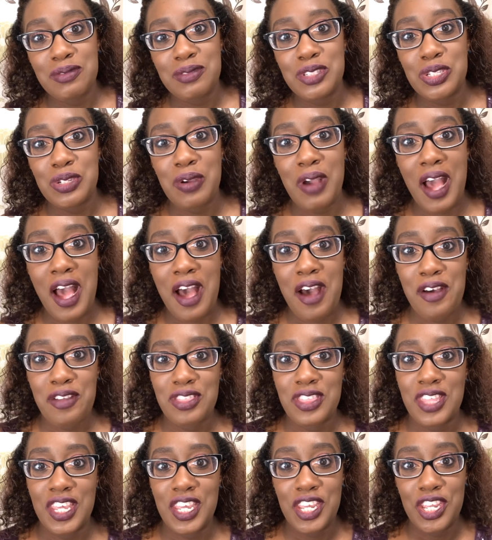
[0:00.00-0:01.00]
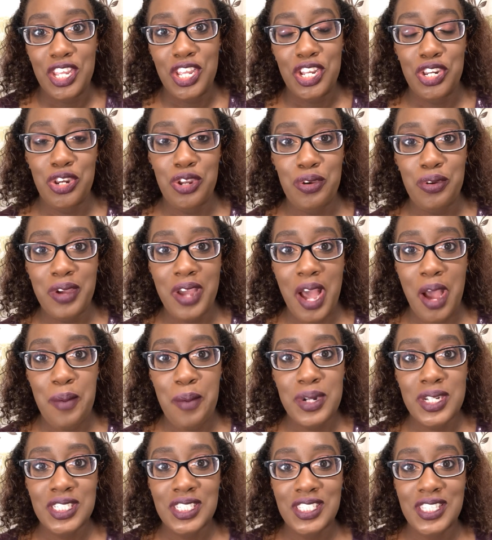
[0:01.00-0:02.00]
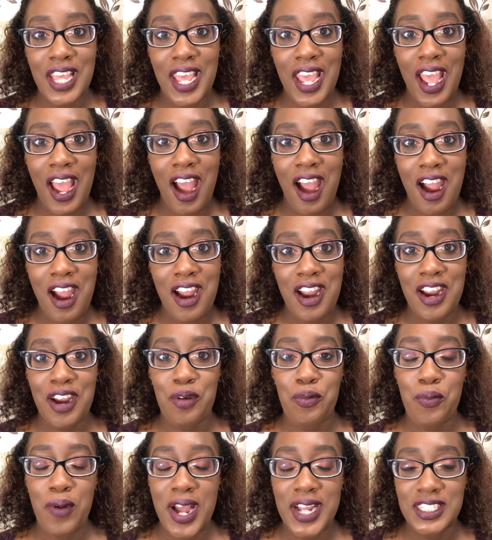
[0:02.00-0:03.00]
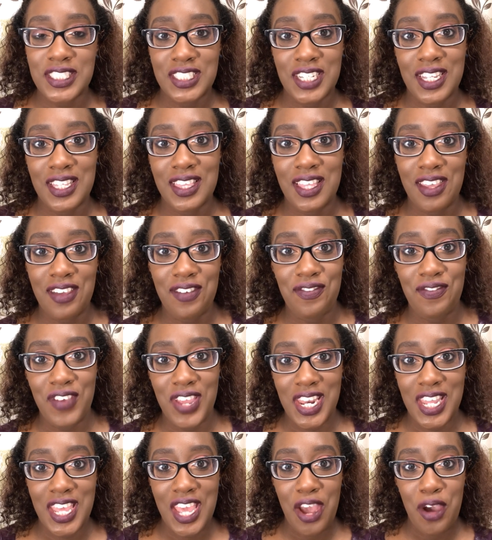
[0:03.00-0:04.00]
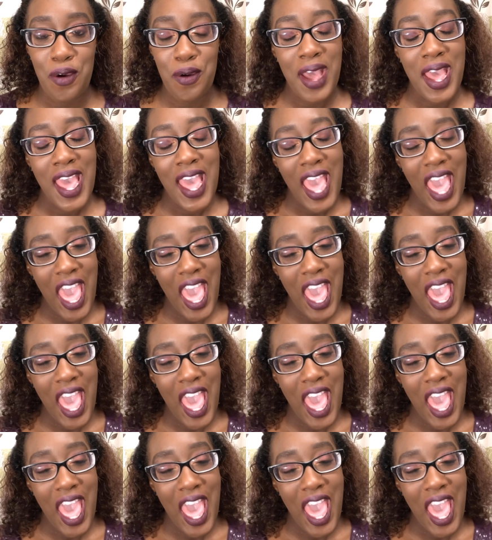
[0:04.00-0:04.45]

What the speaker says: to all the newcomers that are watching the video,